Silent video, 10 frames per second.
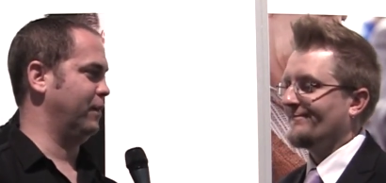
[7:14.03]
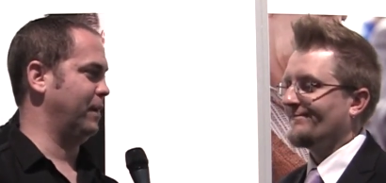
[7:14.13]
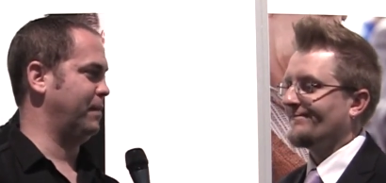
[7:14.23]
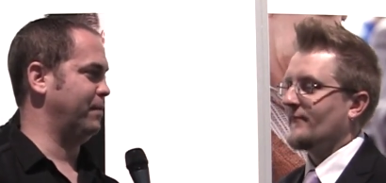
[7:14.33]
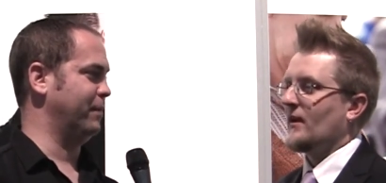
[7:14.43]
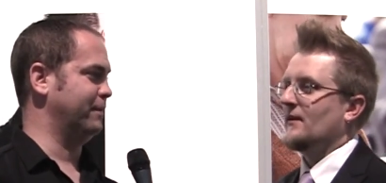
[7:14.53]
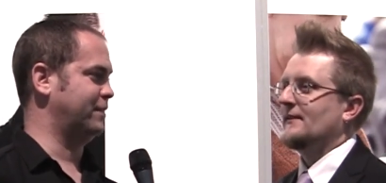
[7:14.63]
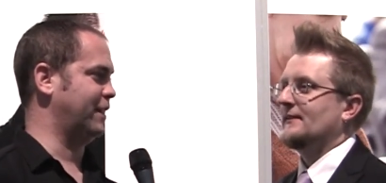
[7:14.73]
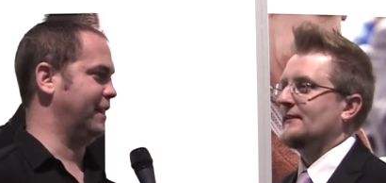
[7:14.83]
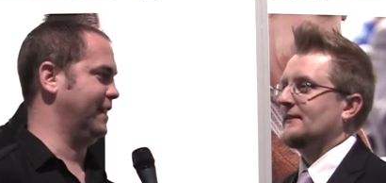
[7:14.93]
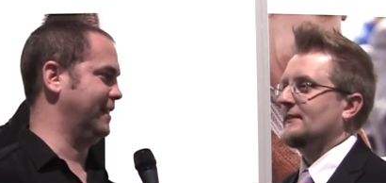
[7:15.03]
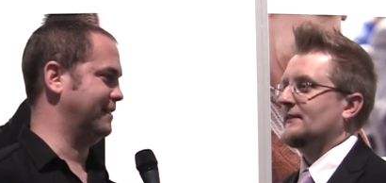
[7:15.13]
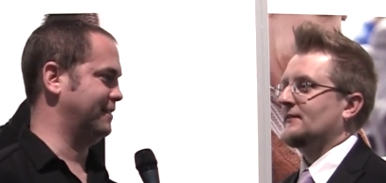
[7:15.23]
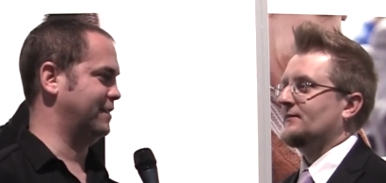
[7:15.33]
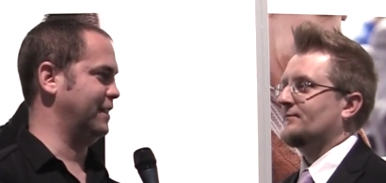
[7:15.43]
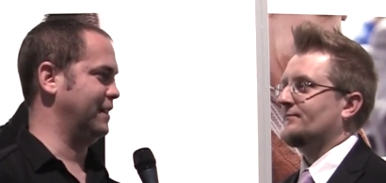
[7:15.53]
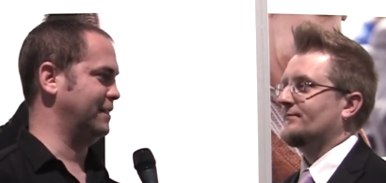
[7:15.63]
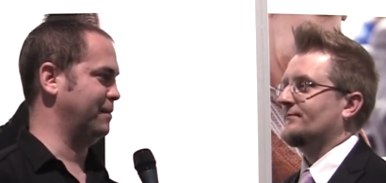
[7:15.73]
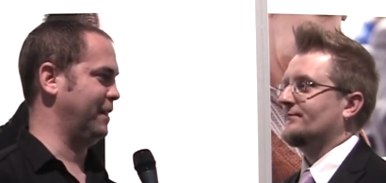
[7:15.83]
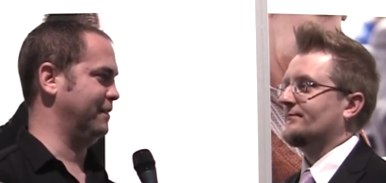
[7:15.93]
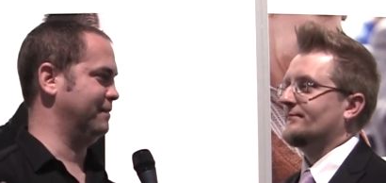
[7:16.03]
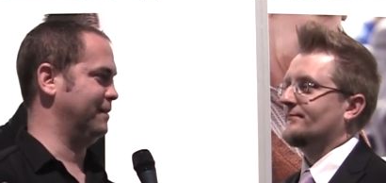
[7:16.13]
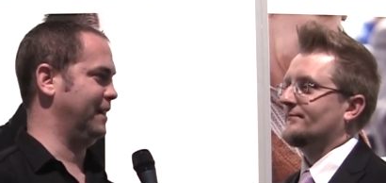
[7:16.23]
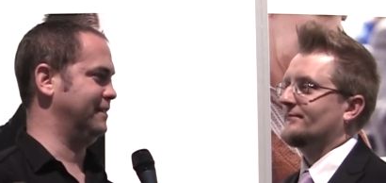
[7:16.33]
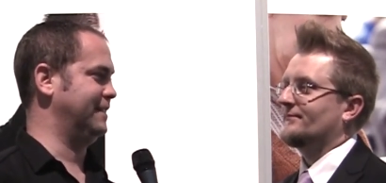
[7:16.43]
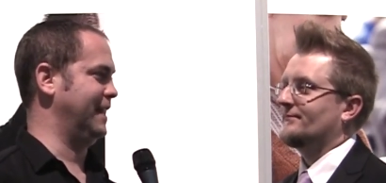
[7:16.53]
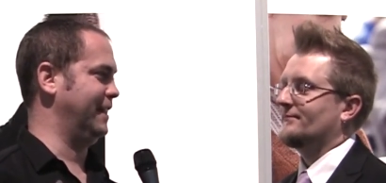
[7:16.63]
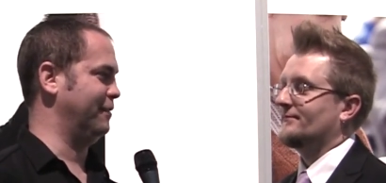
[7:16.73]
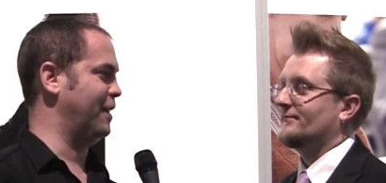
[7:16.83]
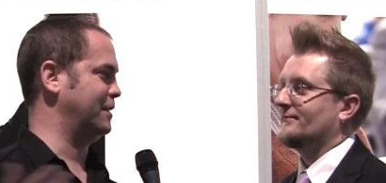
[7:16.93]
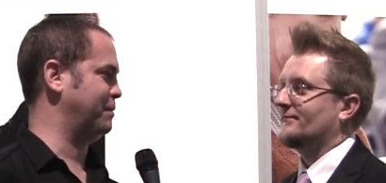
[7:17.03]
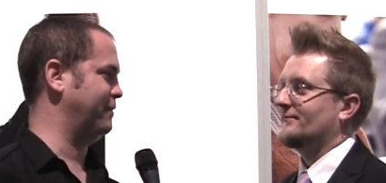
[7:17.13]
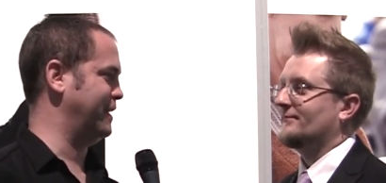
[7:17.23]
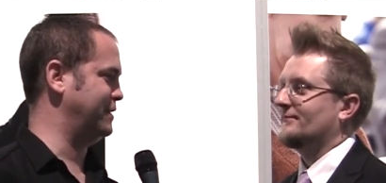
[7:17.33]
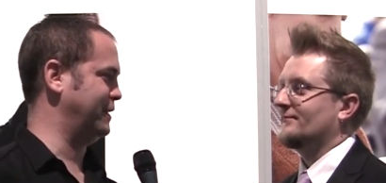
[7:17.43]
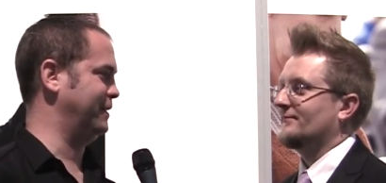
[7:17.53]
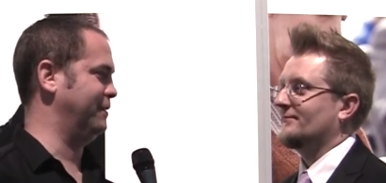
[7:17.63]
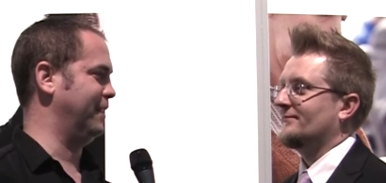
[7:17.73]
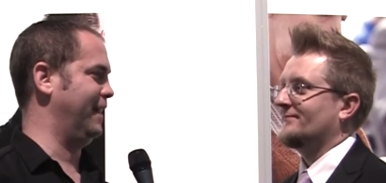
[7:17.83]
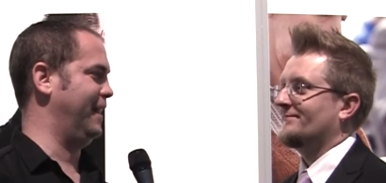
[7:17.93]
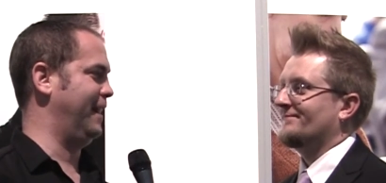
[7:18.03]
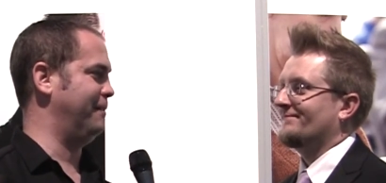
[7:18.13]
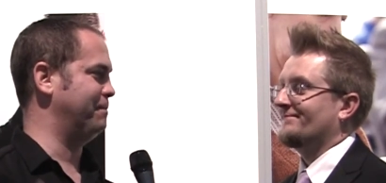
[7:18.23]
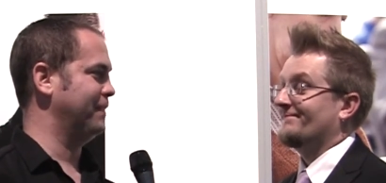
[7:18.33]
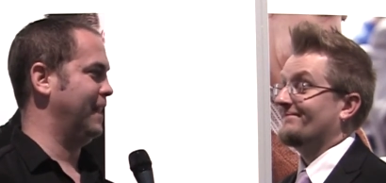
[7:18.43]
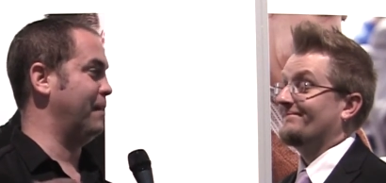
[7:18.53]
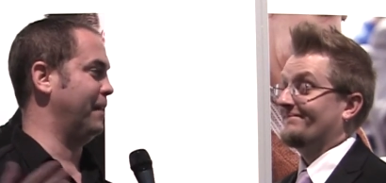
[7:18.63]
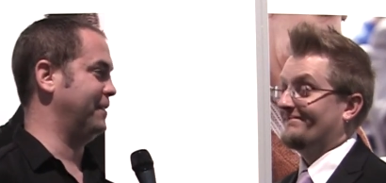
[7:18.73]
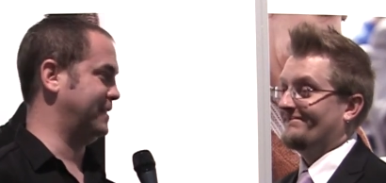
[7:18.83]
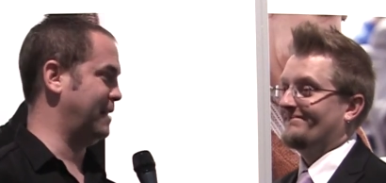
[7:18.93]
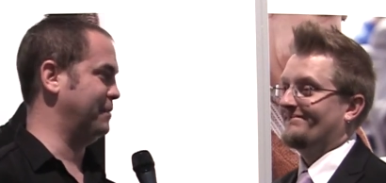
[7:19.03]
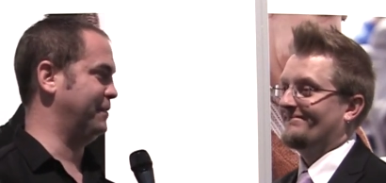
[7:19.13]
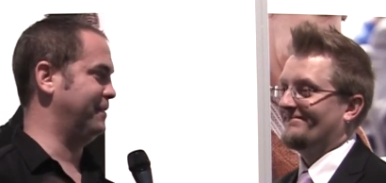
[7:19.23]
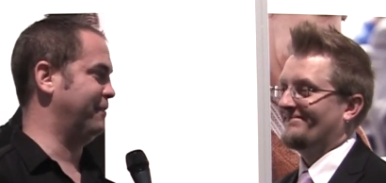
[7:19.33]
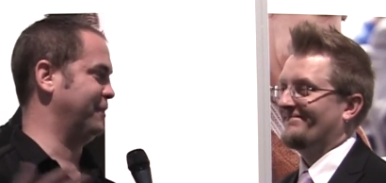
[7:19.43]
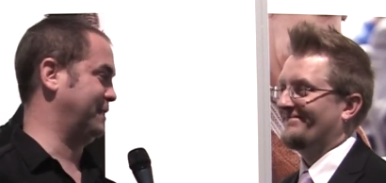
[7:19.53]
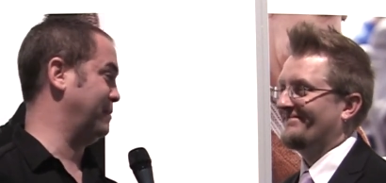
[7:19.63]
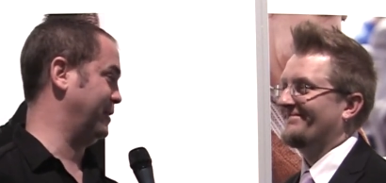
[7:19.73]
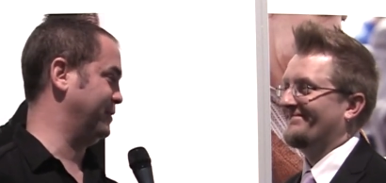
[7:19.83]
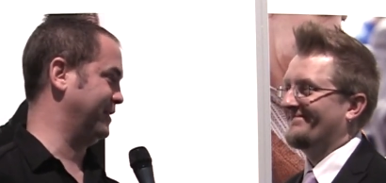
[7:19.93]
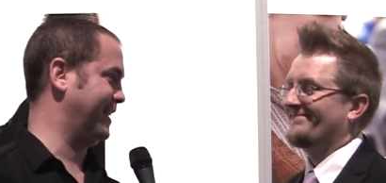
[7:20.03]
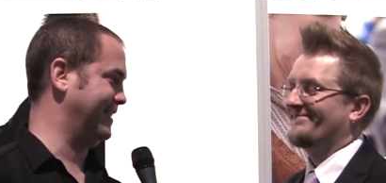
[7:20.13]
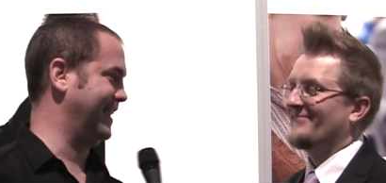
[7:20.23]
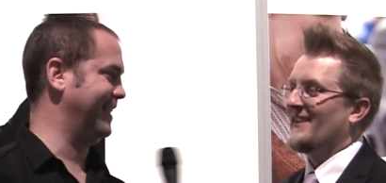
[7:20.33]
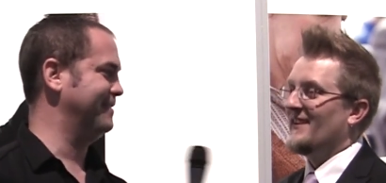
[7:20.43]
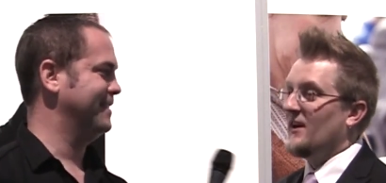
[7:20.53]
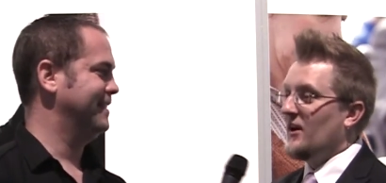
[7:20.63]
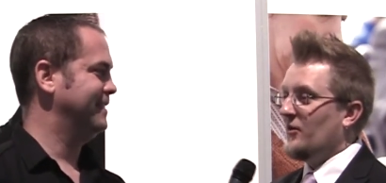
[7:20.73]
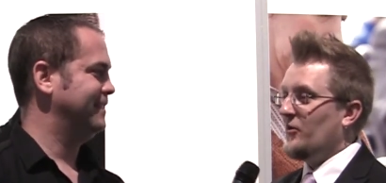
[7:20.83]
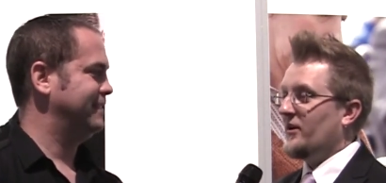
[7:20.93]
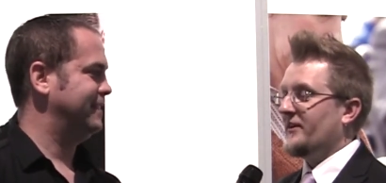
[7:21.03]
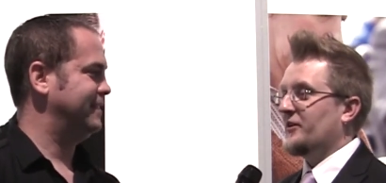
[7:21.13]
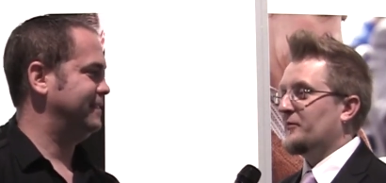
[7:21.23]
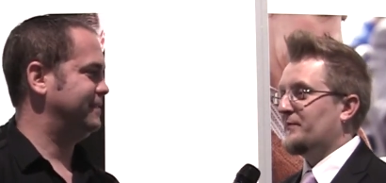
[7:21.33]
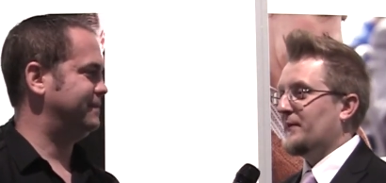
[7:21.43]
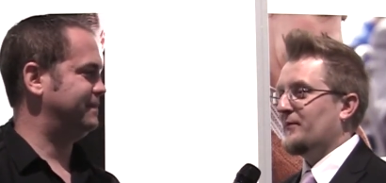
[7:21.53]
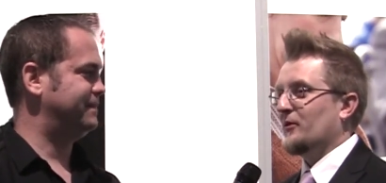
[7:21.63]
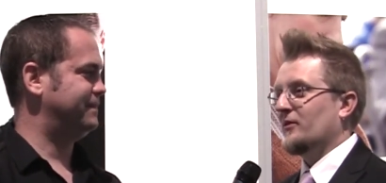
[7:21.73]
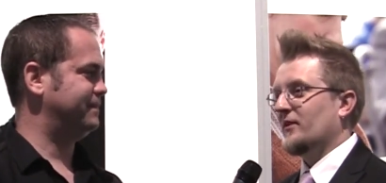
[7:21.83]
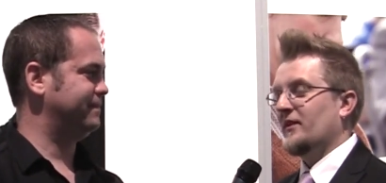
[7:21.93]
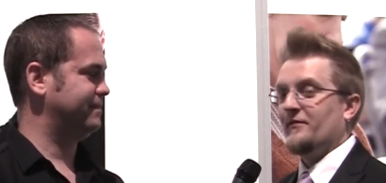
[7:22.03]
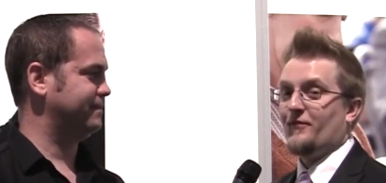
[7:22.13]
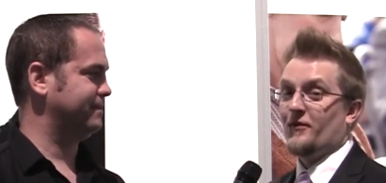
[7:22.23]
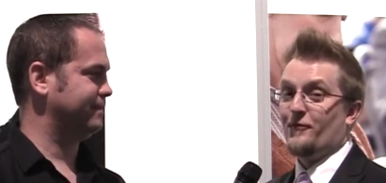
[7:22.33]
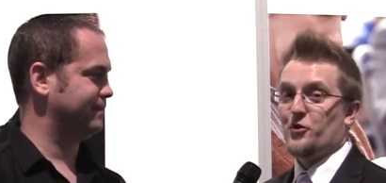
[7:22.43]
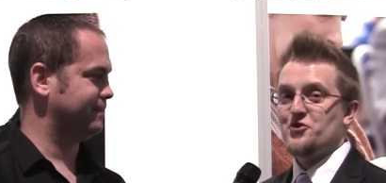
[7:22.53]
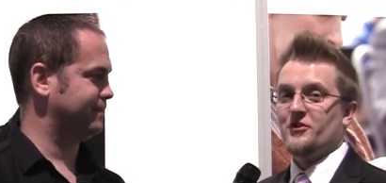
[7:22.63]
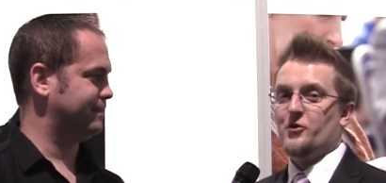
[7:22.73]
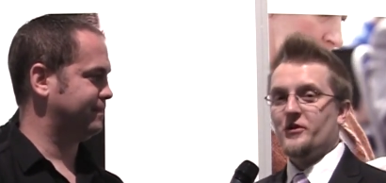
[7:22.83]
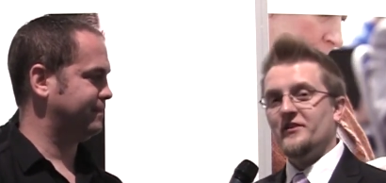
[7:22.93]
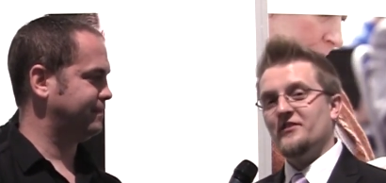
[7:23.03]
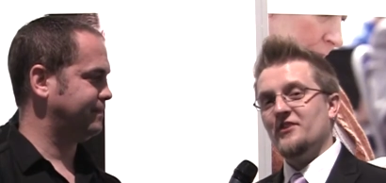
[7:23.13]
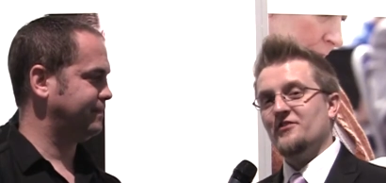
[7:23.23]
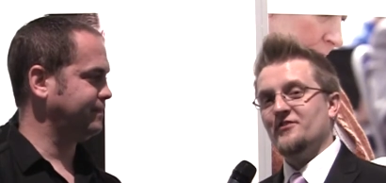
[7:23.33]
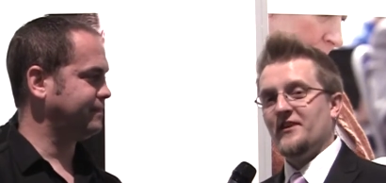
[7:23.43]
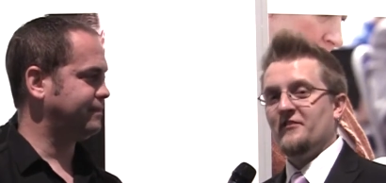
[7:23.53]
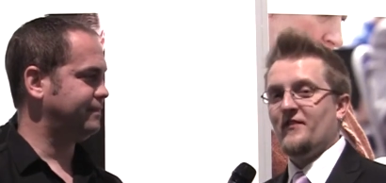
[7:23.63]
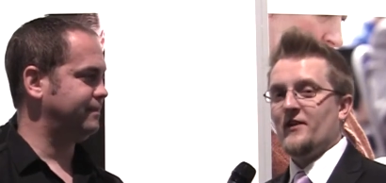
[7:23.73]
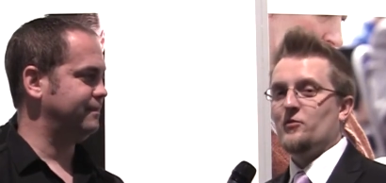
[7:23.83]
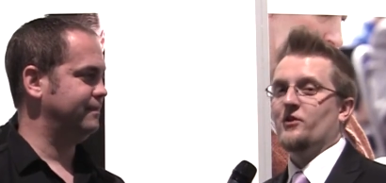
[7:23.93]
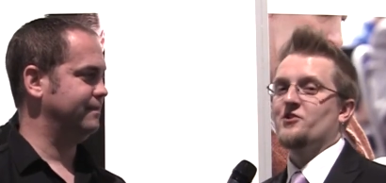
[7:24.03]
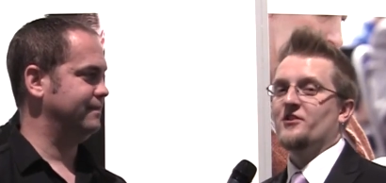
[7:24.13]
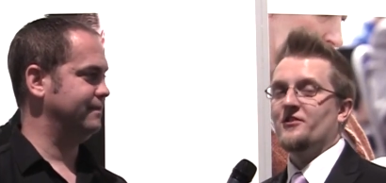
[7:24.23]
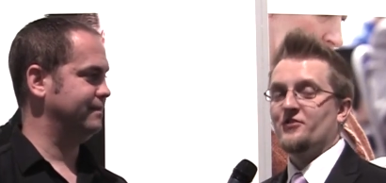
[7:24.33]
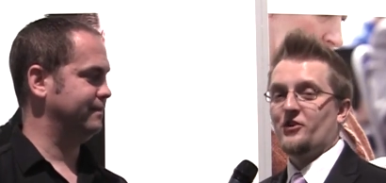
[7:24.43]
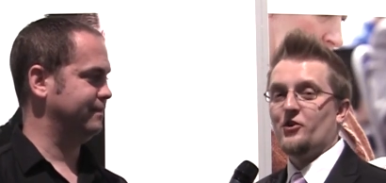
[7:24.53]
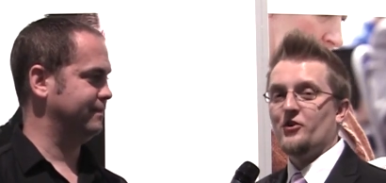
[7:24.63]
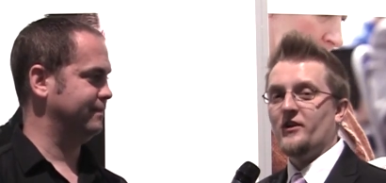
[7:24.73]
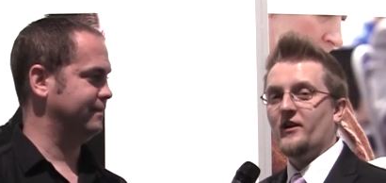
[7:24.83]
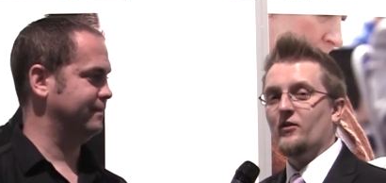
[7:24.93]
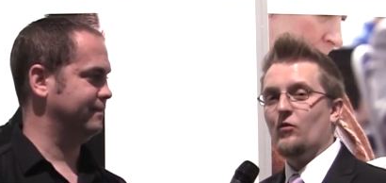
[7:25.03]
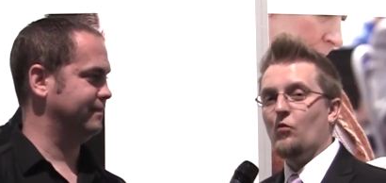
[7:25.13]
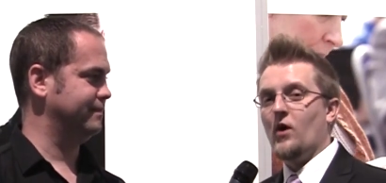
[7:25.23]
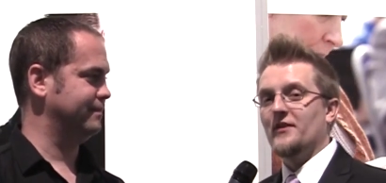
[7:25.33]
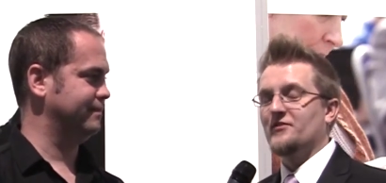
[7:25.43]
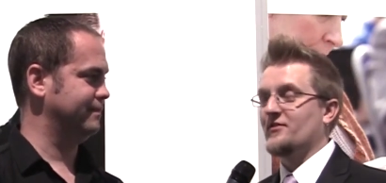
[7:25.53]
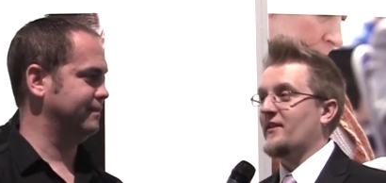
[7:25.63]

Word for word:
Speaker 1: the way, people start getting serious about uh, data loss prevention um, about the time that the first time they lose
Speaker 2: a lot of data? Well, you know, people, unfortunately, organizations tend to find religion in security once